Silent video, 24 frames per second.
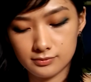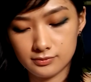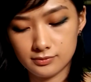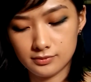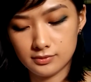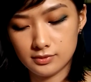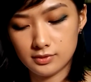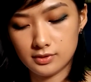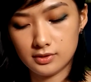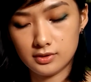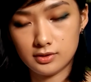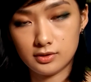
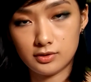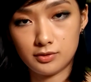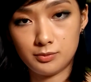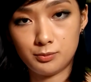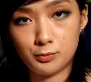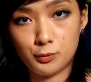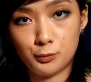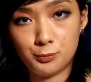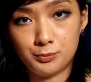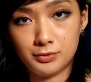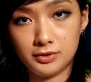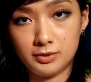
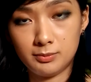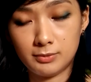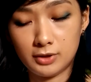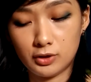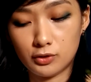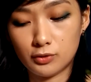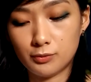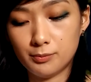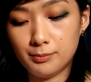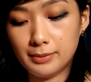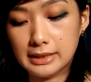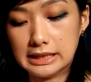I'm opening my
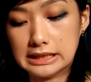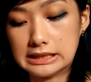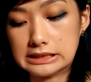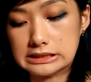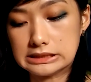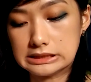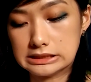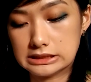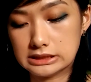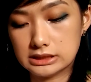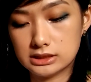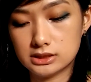compact.